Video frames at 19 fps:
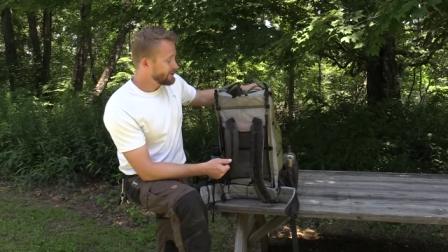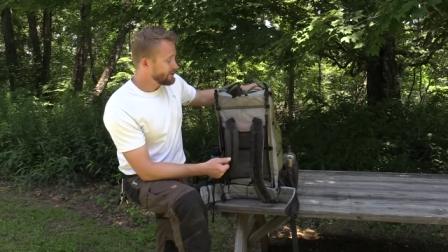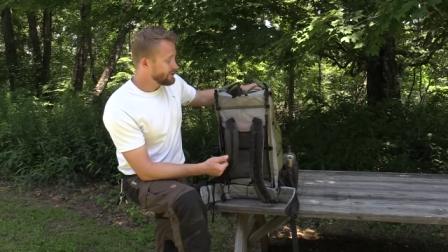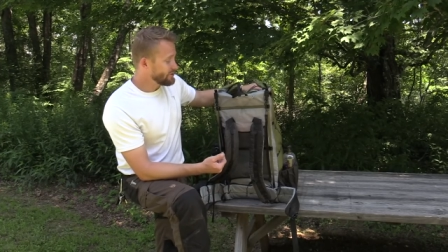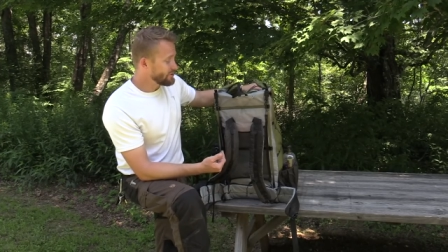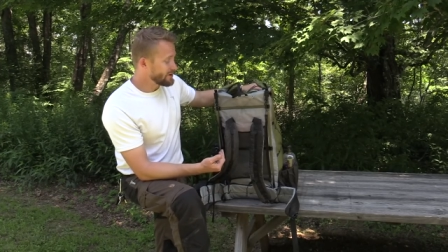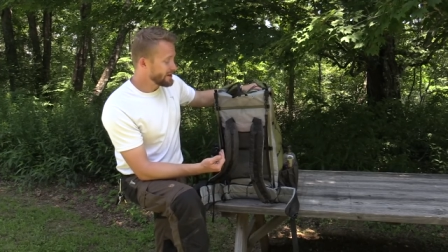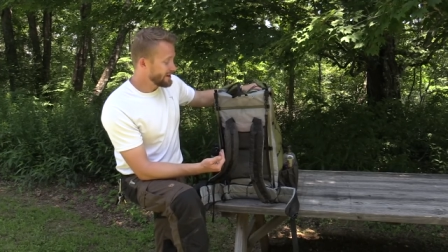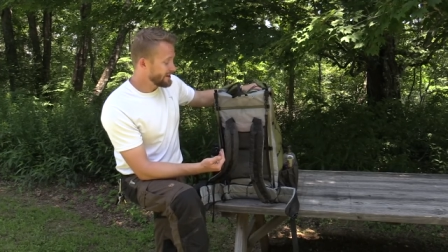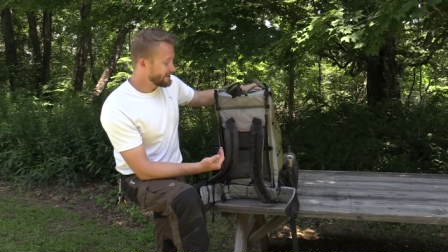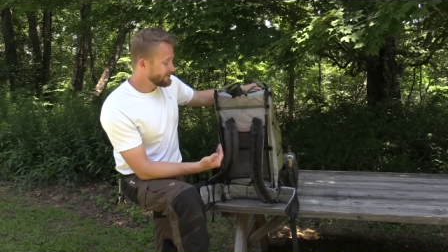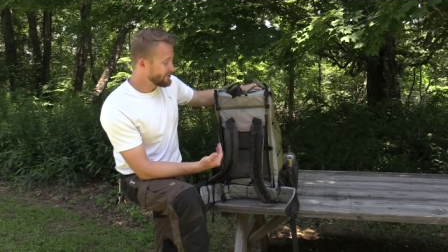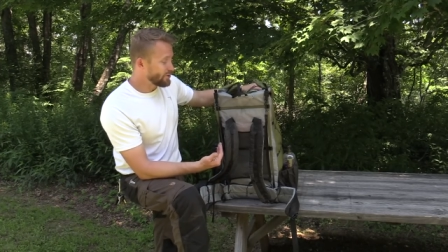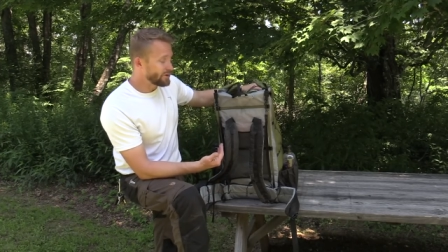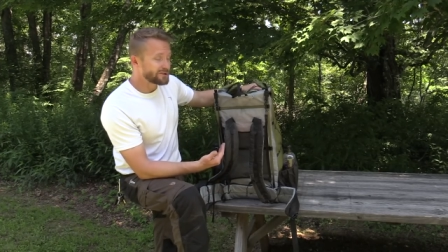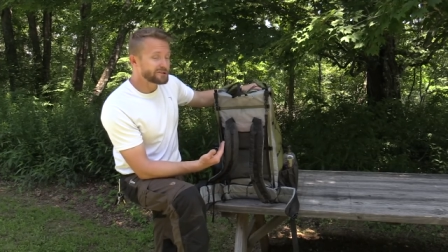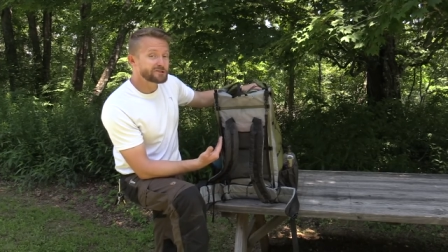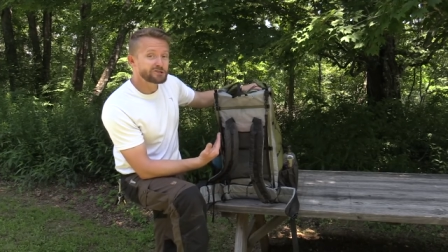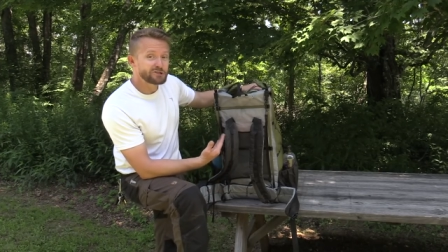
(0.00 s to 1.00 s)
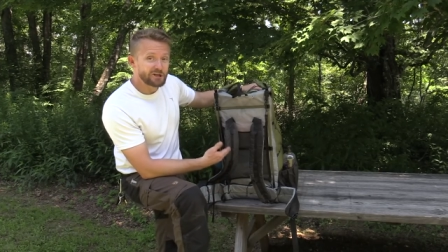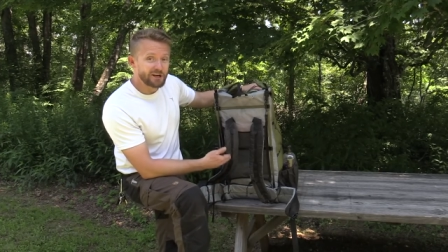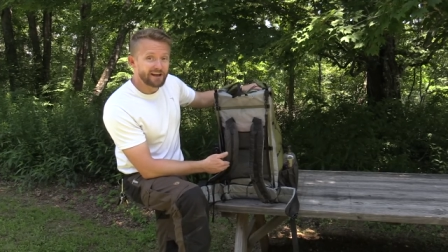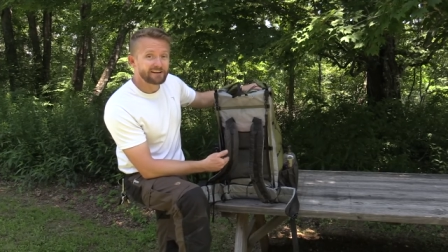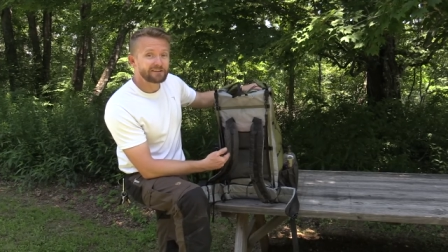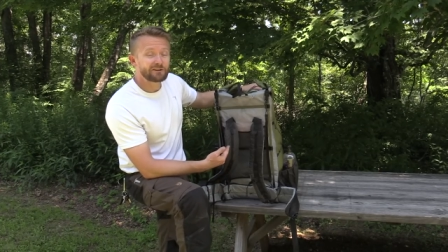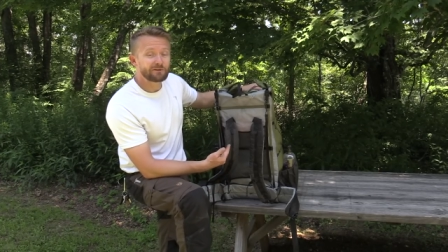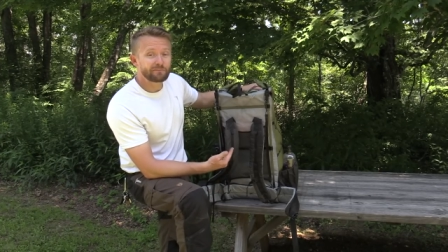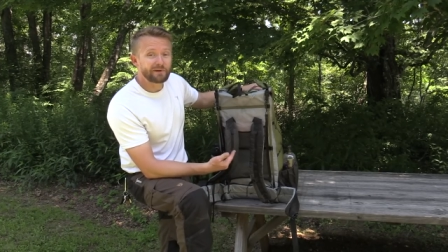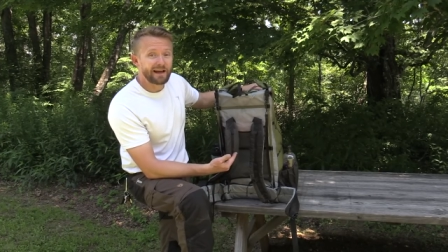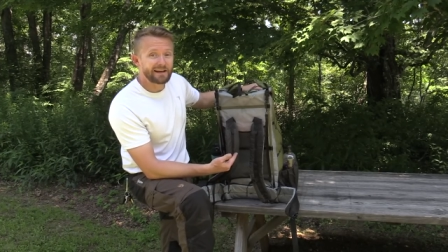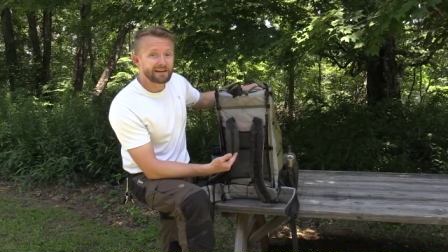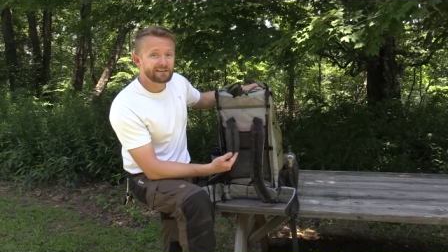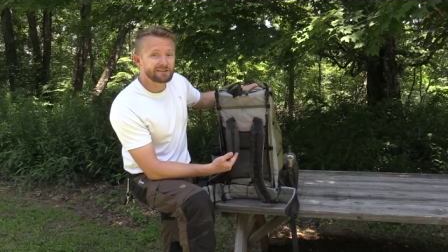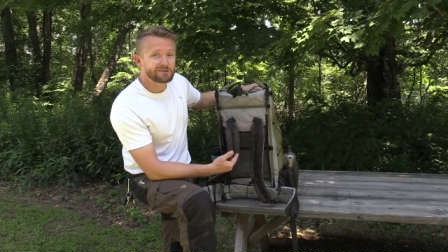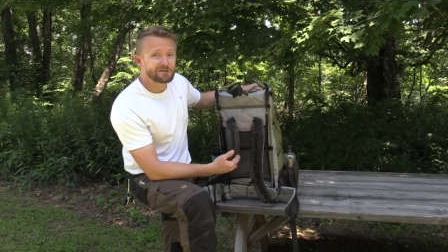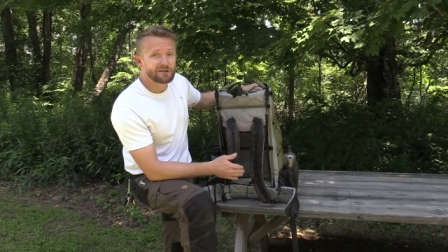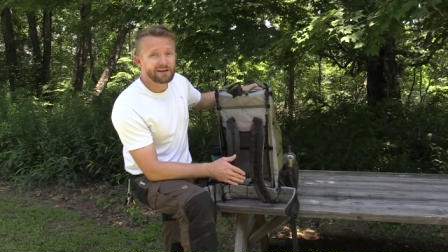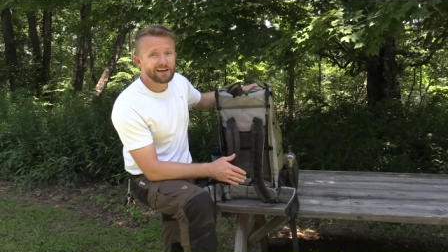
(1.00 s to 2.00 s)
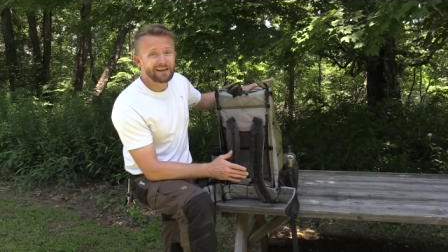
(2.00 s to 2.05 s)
You can, of course, check your baggage